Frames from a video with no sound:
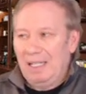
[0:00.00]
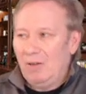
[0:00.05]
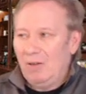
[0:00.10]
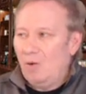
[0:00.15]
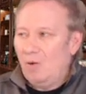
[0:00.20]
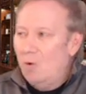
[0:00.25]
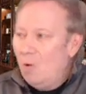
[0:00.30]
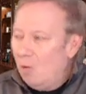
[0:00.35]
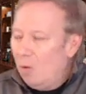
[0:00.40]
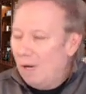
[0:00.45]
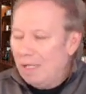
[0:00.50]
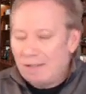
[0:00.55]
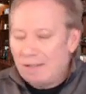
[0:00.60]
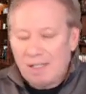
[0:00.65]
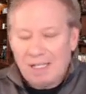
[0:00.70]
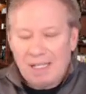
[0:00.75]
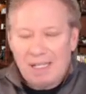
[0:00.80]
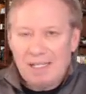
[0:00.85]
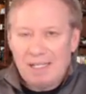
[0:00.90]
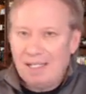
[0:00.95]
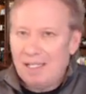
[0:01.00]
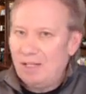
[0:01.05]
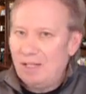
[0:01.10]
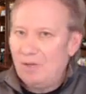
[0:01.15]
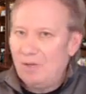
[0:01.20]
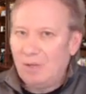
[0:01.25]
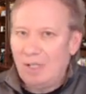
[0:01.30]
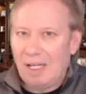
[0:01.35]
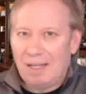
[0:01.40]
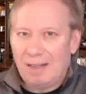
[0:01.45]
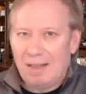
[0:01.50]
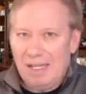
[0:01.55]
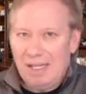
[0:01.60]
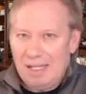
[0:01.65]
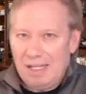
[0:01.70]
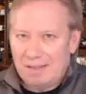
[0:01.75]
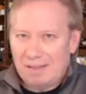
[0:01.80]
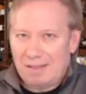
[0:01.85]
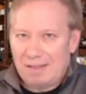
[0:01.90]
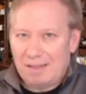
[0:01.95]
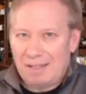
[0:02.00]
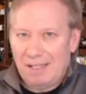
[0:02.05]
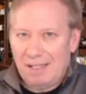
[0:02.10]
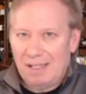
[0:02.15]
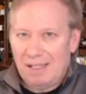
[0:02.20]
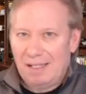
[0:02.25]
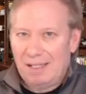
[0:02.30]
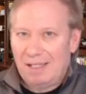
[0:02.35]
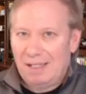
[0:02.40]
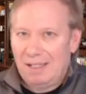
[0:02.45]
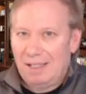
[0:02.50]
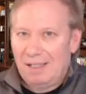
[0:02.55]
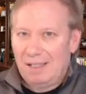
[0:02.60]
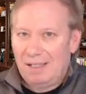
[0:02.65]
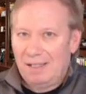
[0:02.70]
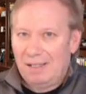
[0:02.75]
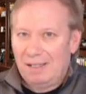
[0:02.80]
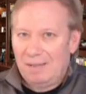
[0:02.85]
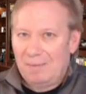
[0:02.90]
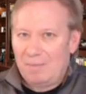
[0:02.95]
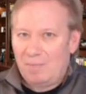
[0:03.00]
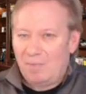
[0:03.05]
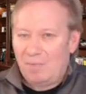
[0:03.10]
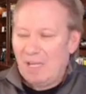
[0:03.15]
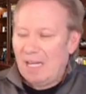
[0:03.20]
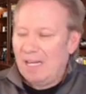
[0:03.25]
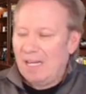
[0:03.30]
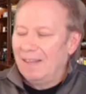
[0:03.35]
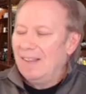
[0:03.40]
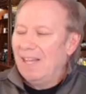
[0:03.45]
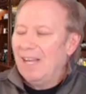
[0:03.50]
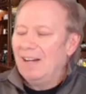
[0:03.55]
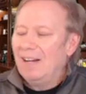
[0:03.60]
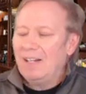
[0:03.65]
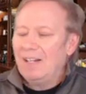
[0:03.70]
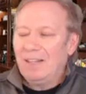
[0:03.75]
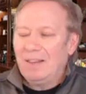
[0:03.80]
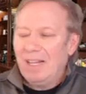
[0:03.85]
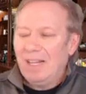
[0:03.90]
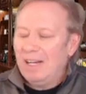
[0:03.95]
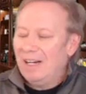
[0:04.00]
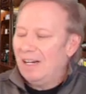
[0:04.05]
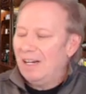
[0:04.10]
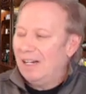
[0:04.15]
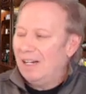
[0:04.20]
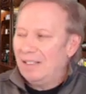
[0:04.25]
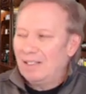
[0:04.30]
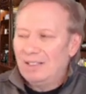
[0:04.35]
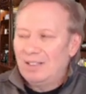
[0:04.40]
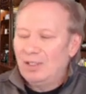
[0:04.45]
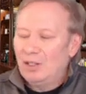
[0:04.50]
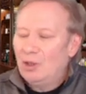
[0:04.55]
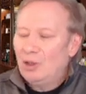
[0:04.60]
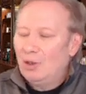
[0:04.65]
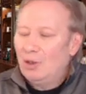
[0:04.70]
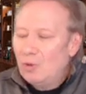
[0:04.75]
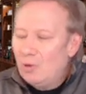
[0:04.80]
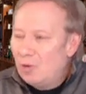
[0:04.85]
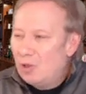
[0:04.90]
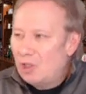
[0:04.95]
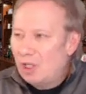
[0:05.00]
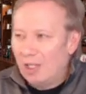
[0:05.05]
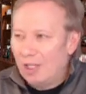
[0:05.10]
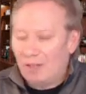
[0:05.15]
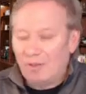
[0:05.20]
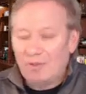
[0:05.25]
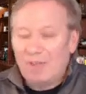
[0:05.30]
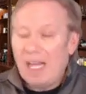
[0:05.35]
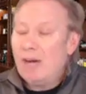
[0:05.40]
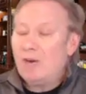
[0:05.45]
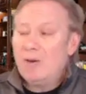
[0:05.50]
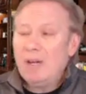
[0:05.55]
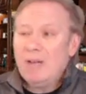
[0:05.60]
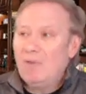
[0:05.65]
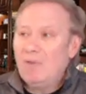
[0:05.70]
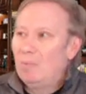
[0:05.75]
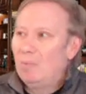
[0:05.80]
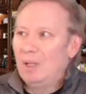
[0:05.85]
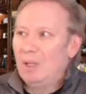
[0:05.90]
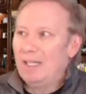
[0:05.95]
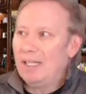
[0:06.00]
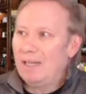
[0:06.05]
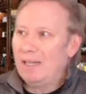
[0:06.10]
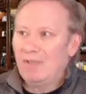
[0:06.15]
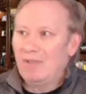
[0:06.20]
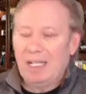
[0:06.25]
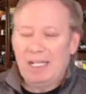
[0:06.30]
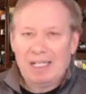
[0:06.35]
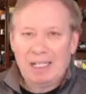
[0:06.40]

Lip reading: Who wants to continue like this? They're delusional. They don't even believe it.